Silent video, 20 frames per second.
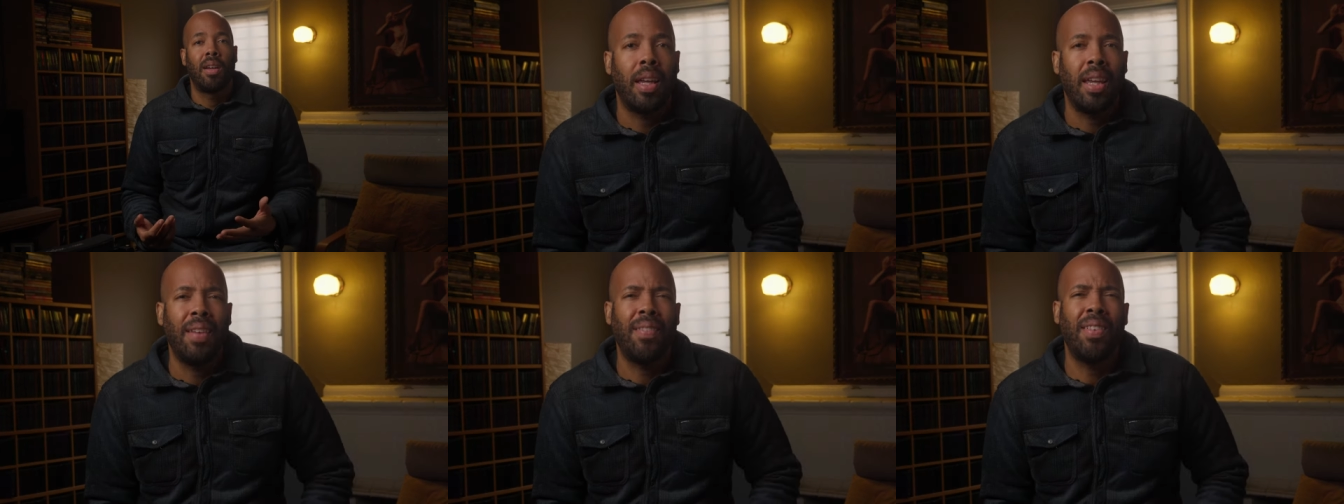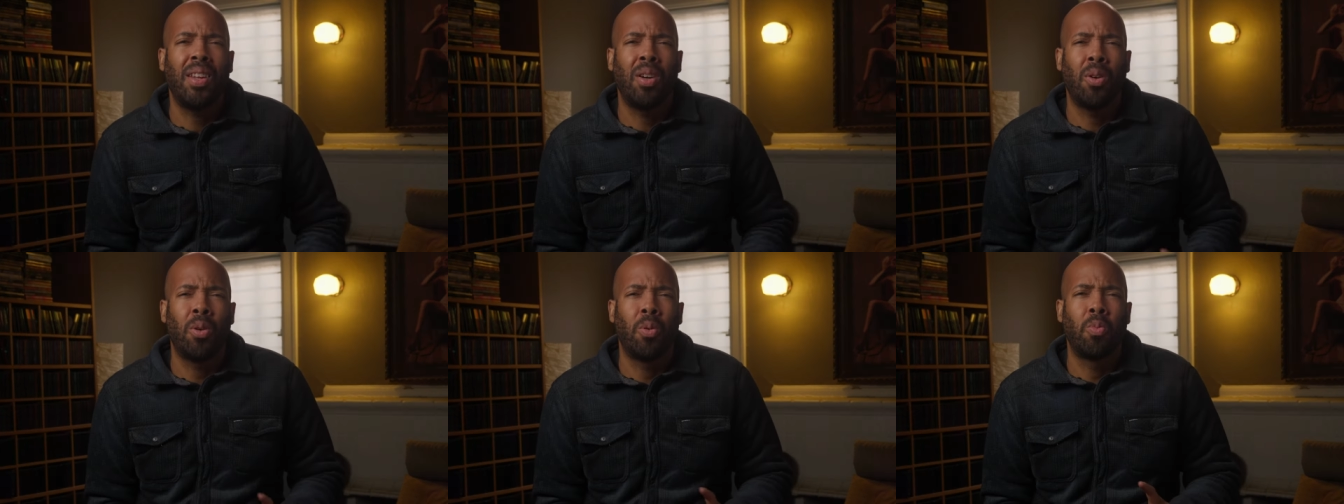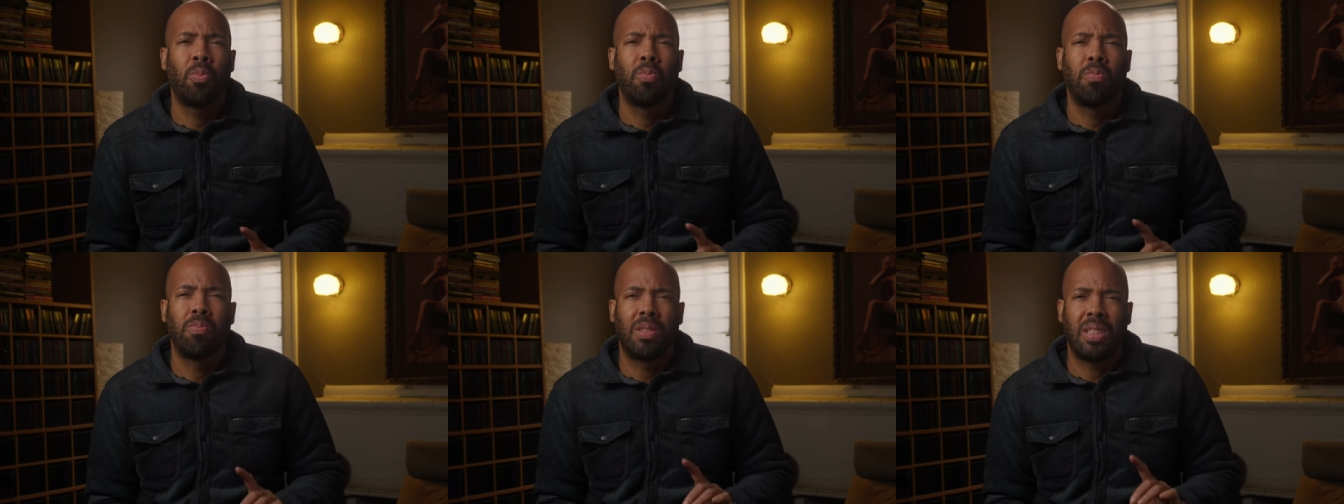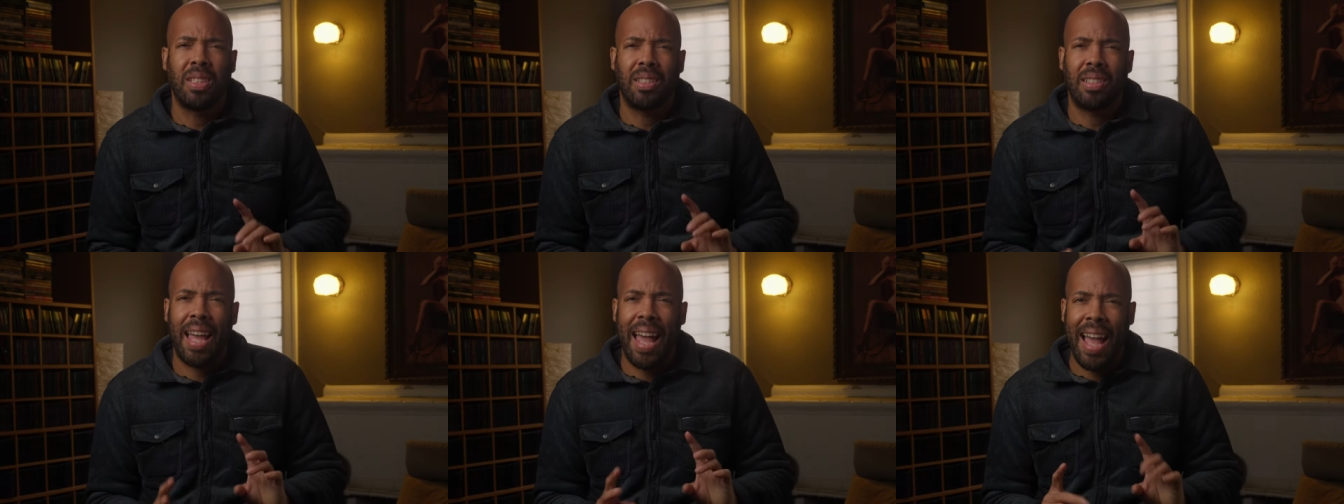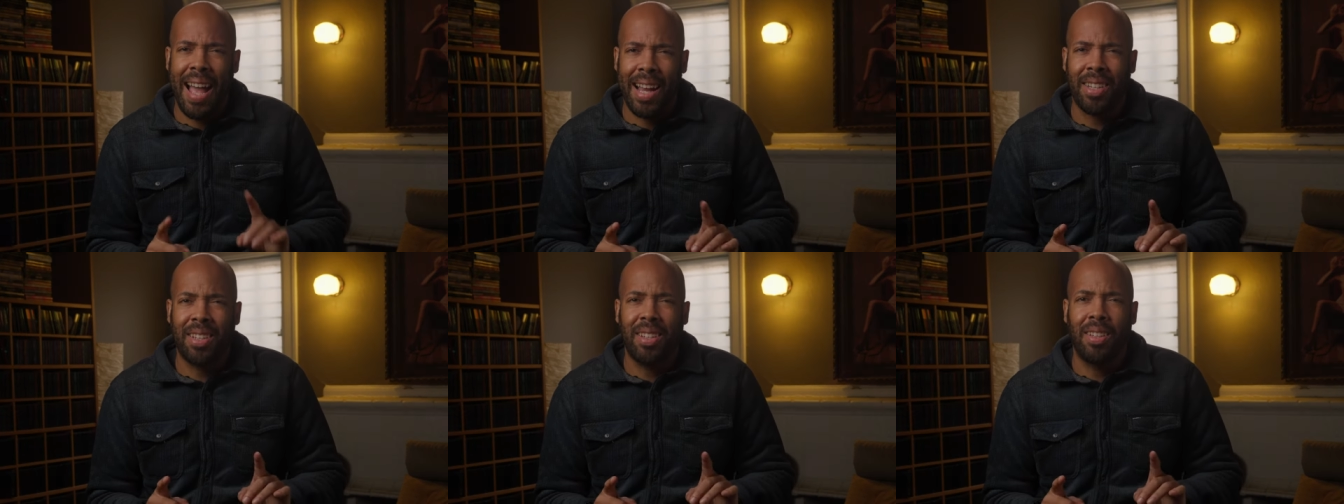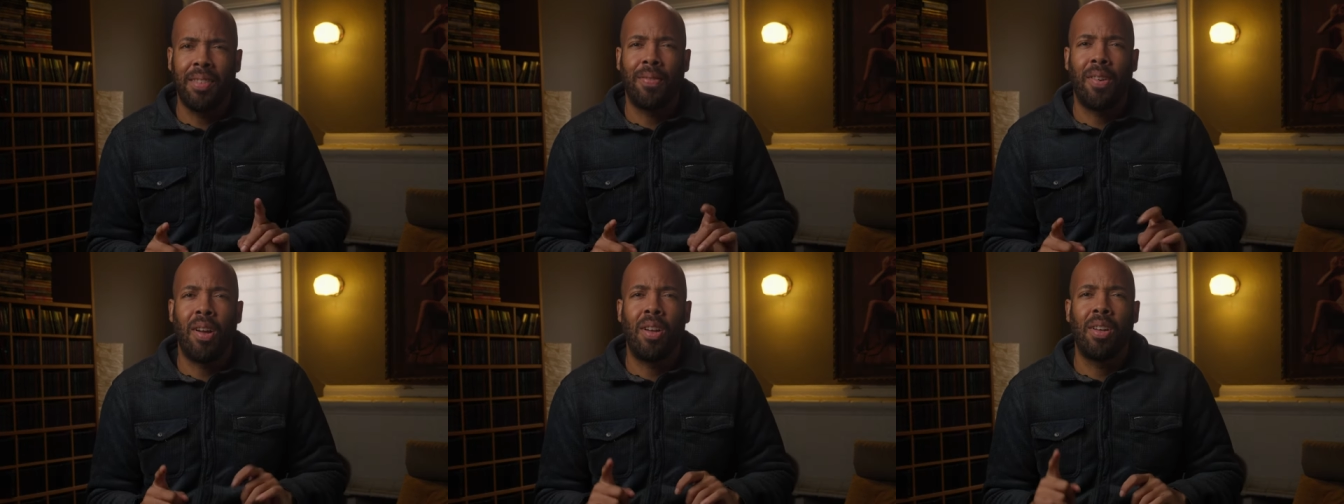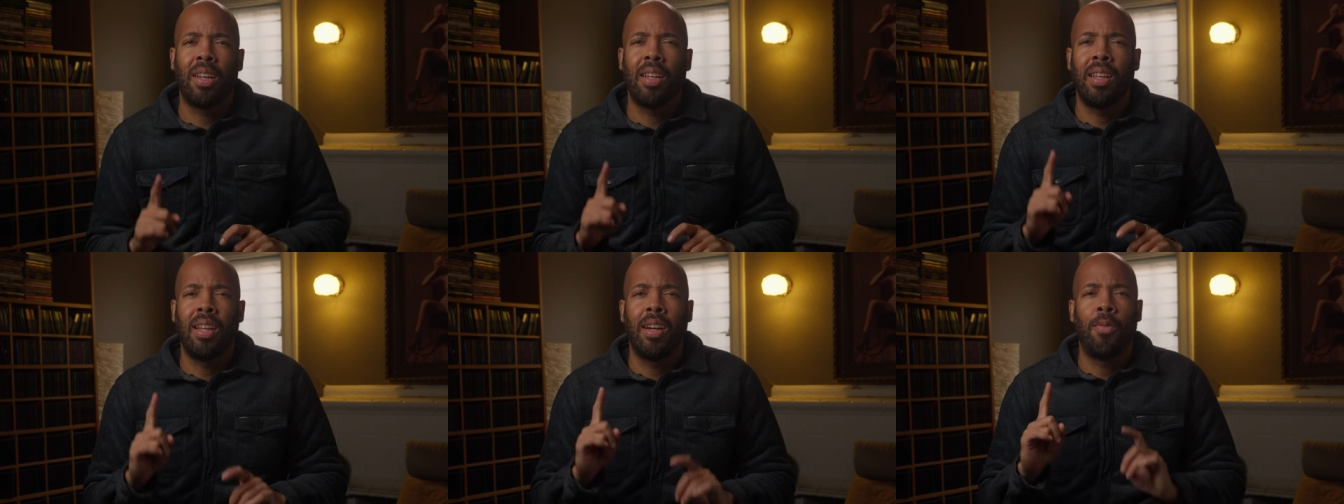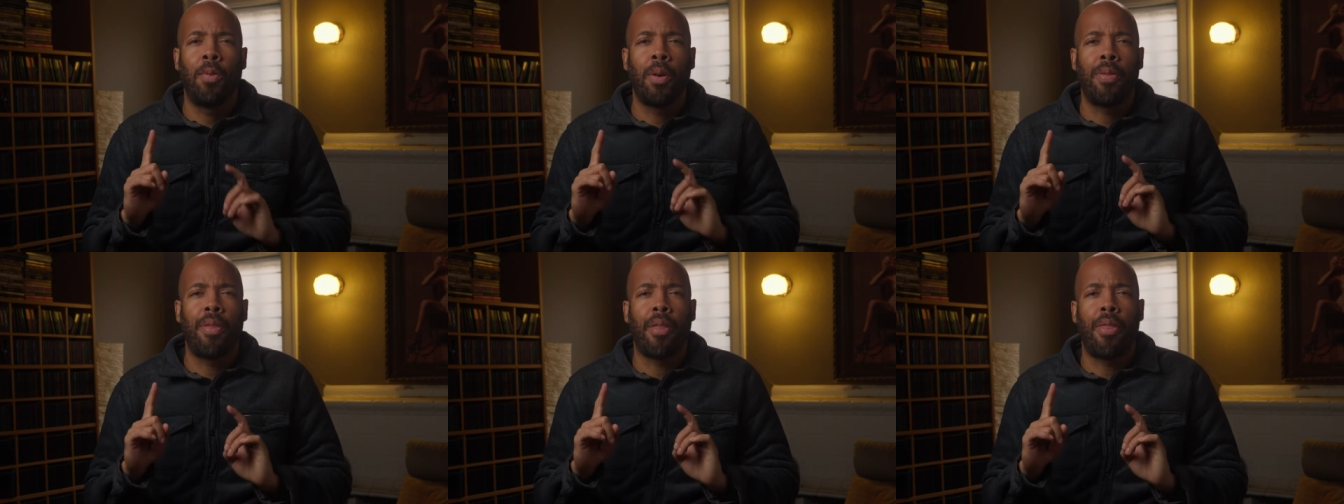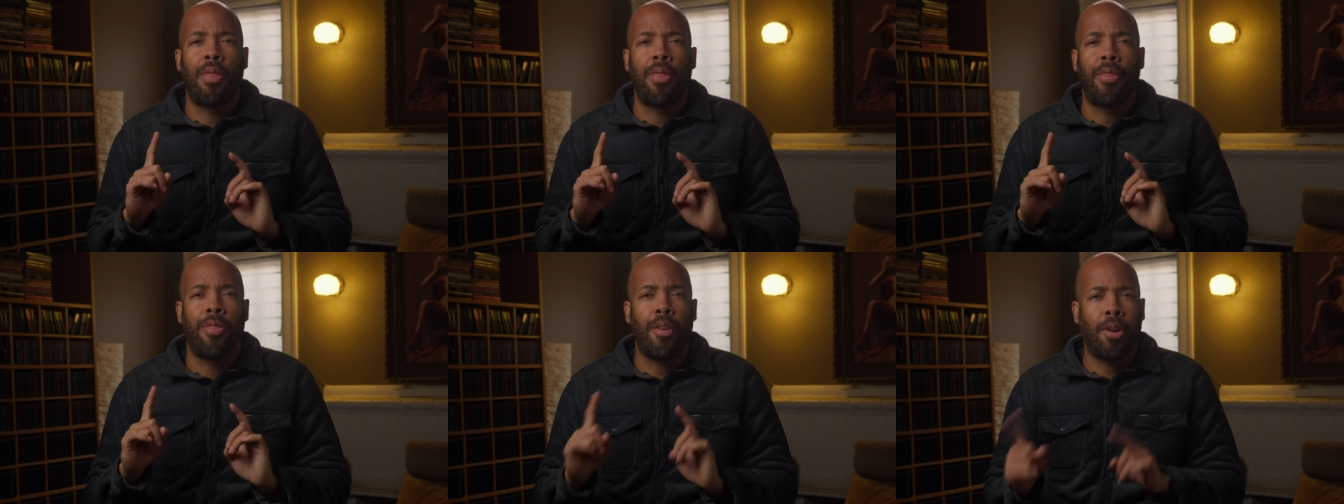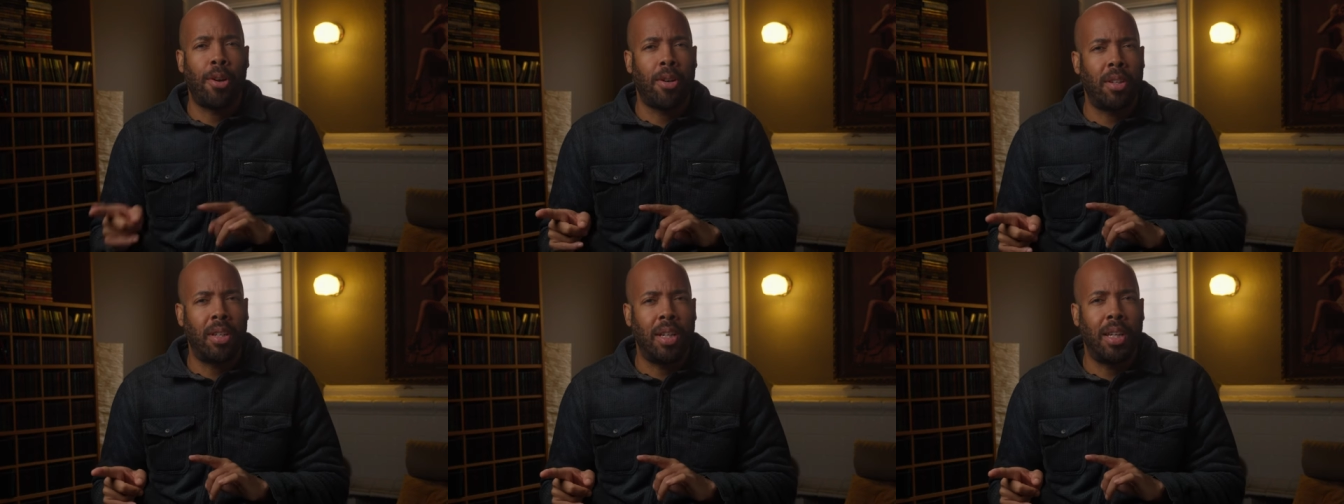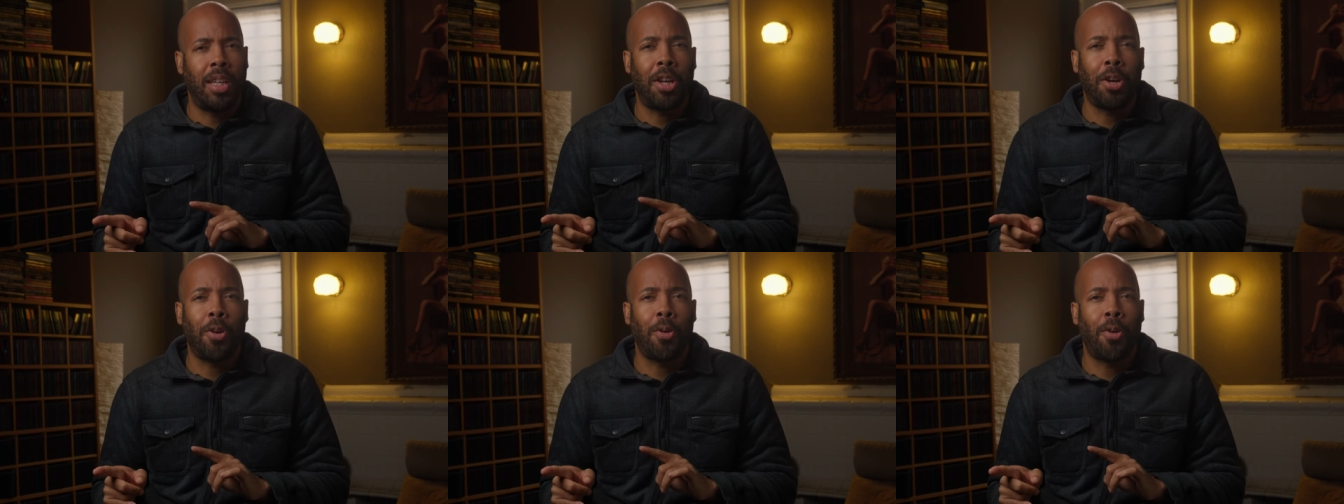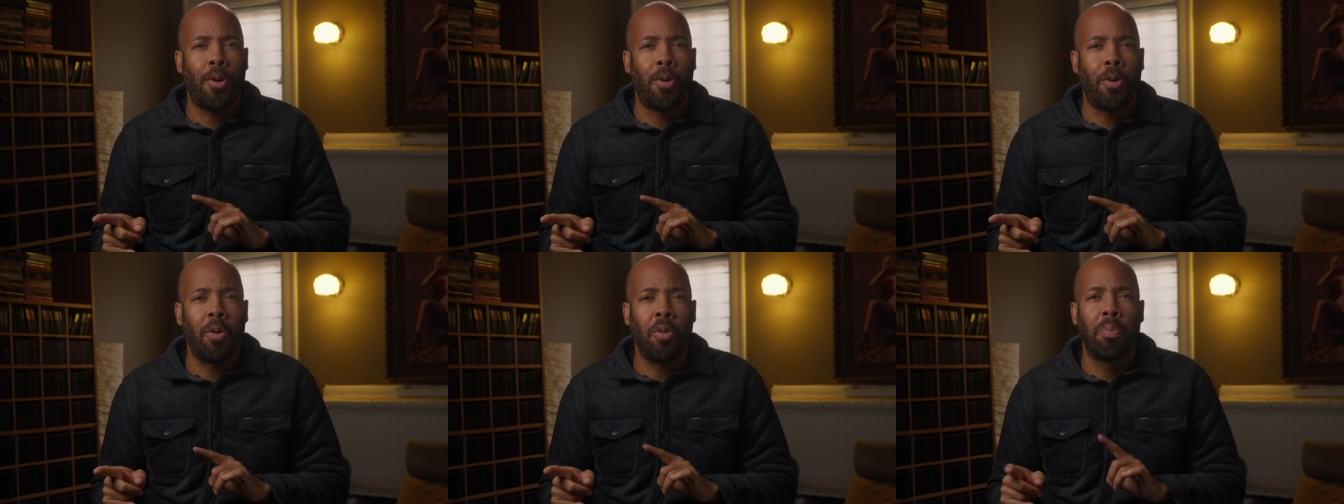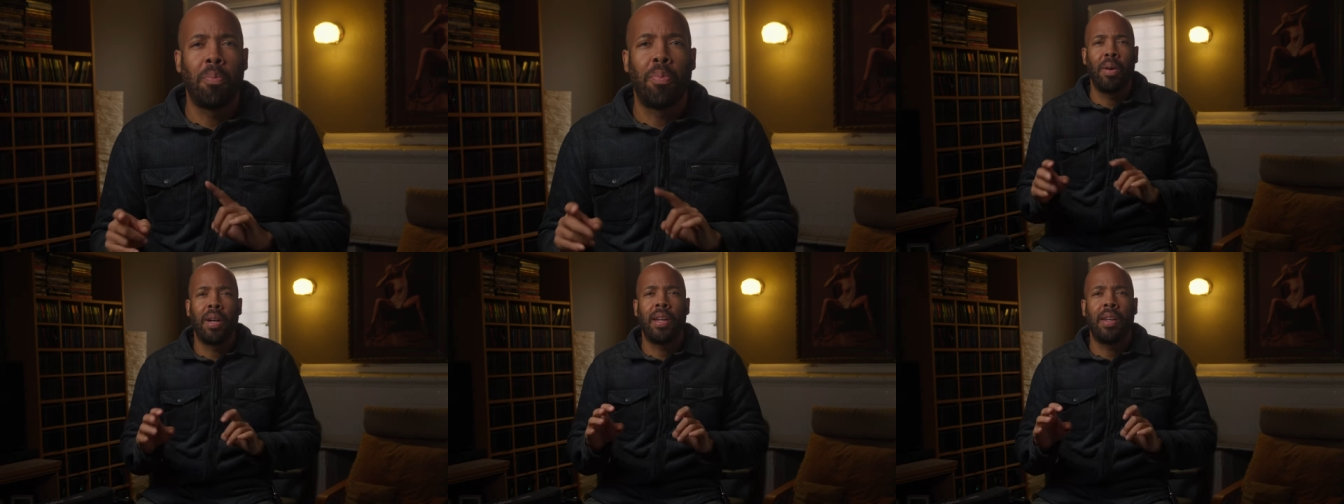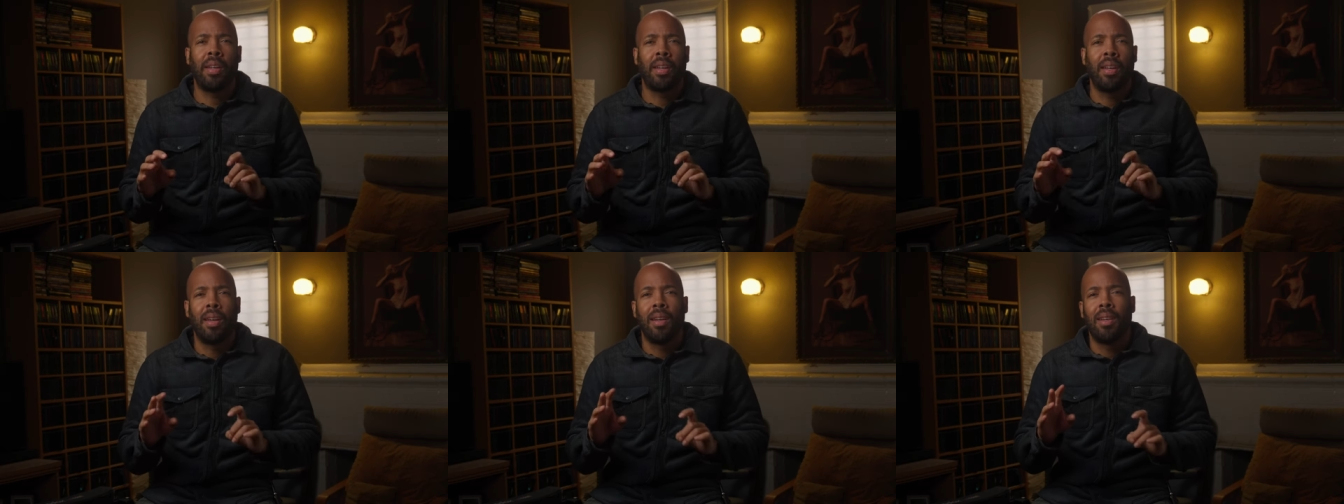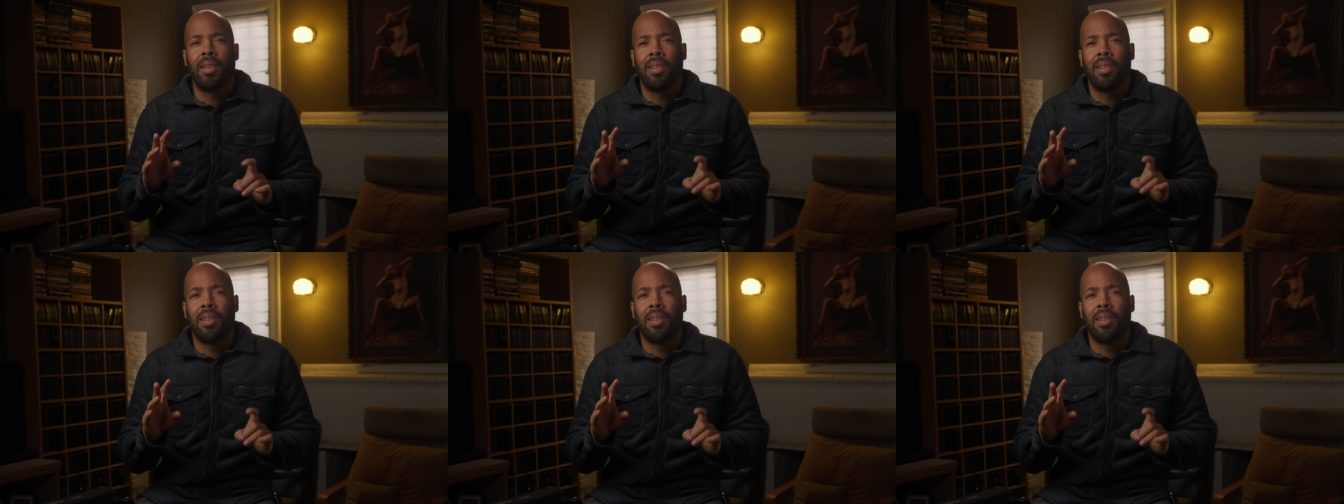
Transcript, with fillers: Even though she's actually falling in love with a 13 year old, but